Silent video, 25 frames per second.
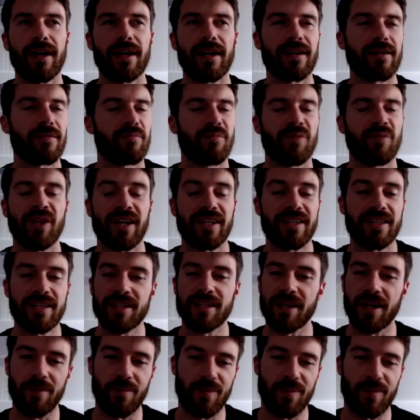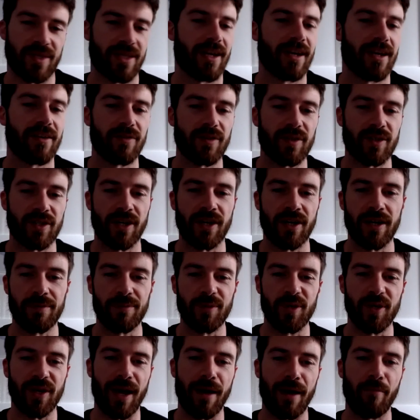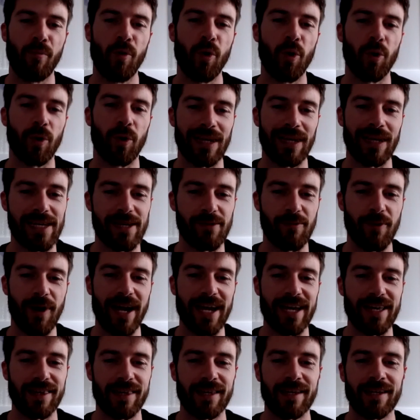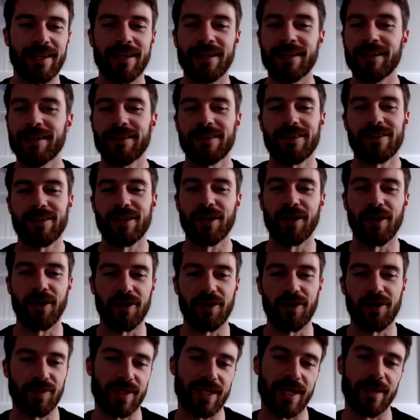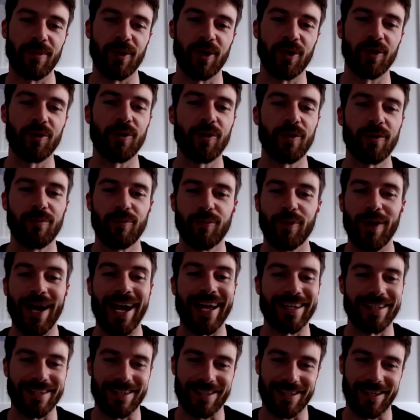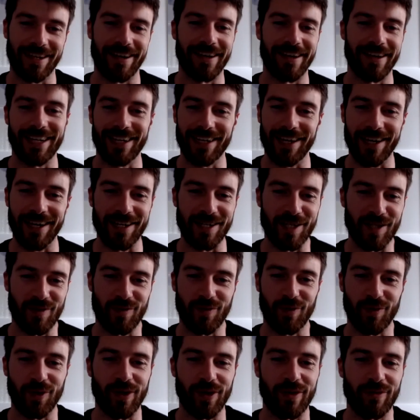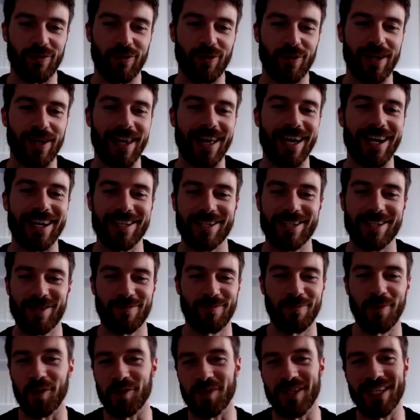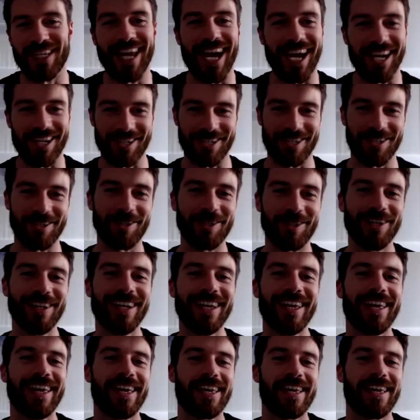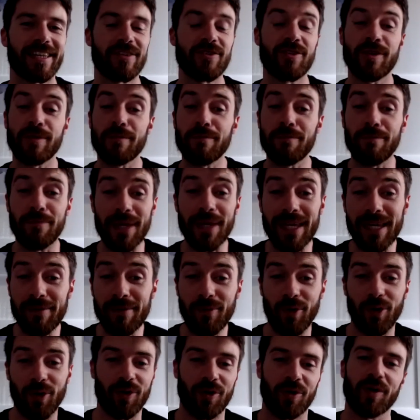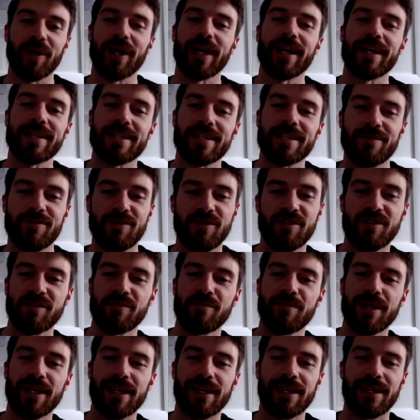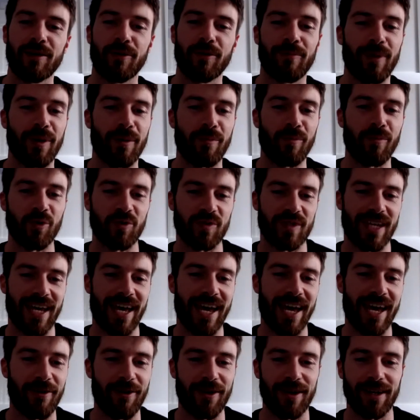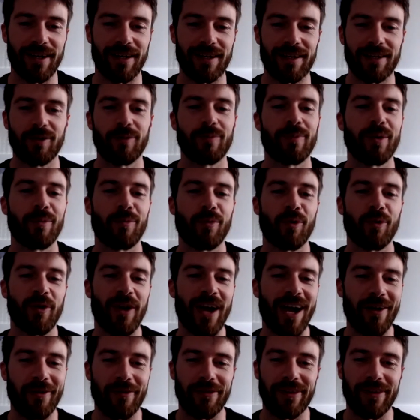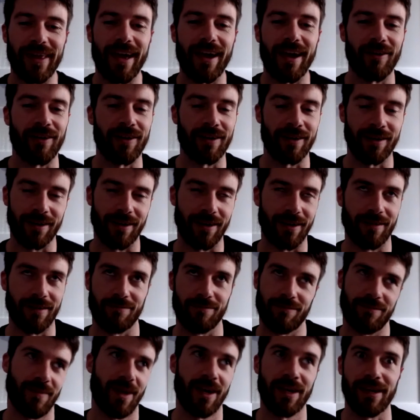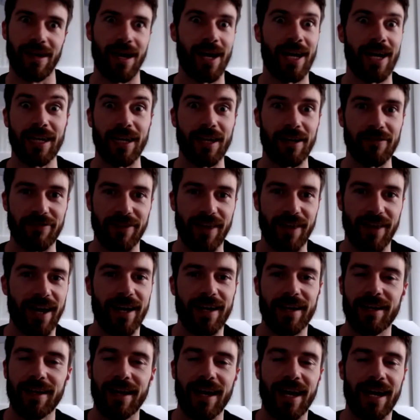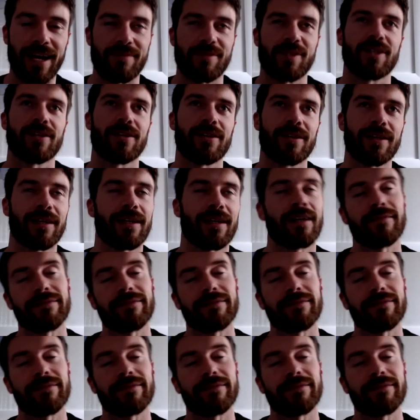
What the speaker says: 99% of the time you get more leeway than, your typical brand guidelines for a large multinational. You can be more creative. You can be a little bit more daring, a little bit more out there. And I love that. Absolutely love it.